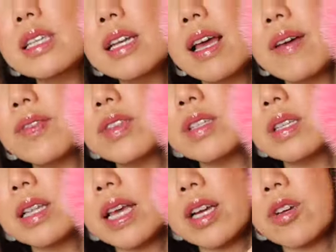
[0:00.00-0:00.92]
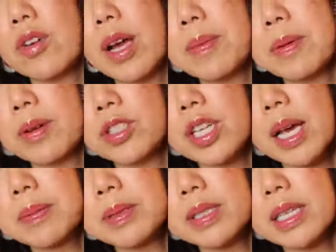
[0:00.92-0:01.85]
enough to like grab your
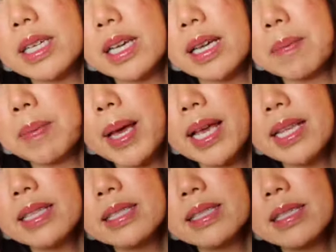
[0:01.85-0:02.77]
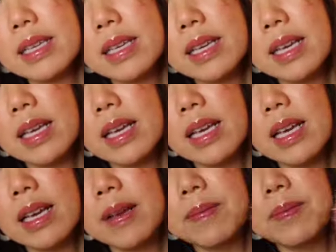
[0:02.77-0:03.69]
chapstick and pens
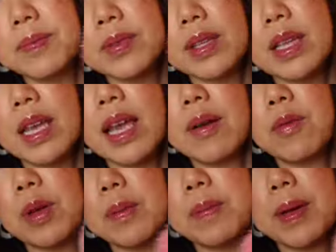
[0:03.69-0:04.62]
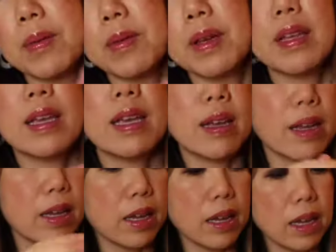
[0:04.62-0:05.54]
and be really
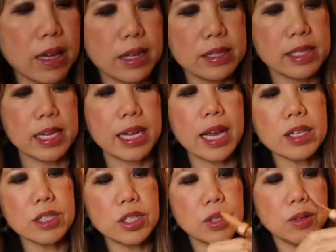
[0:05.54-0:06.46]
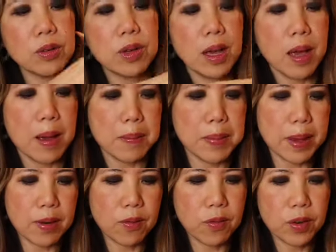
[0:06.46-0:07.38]
easy to get to. But